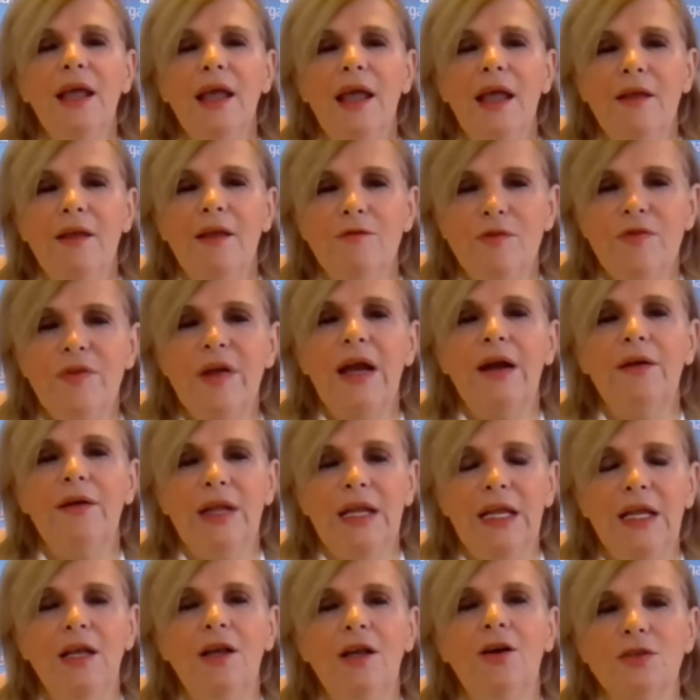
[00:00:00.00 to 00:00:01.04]
and
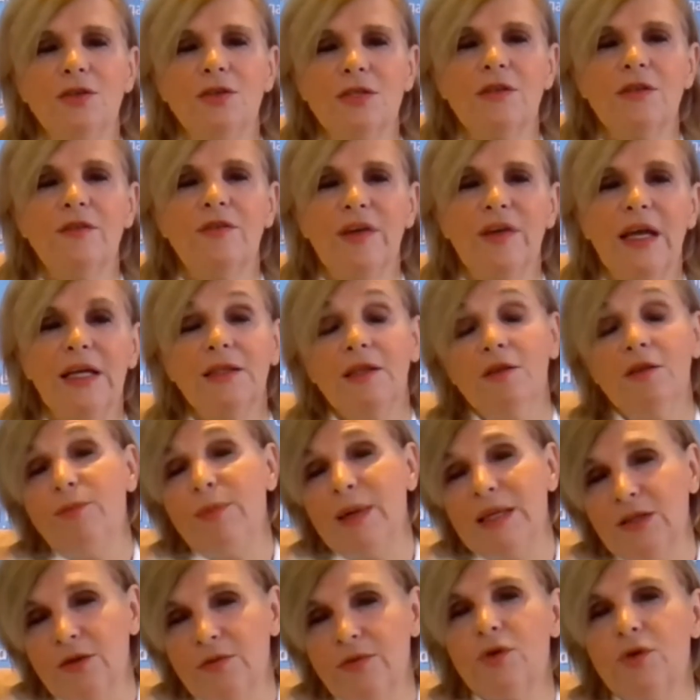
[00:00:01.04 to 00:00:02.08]
very cost effective,
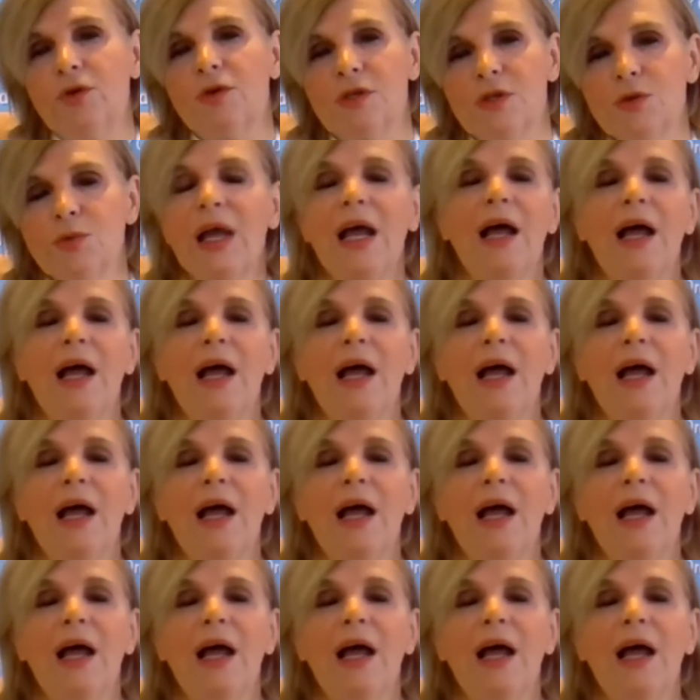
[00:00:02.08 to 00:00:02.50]
but of course we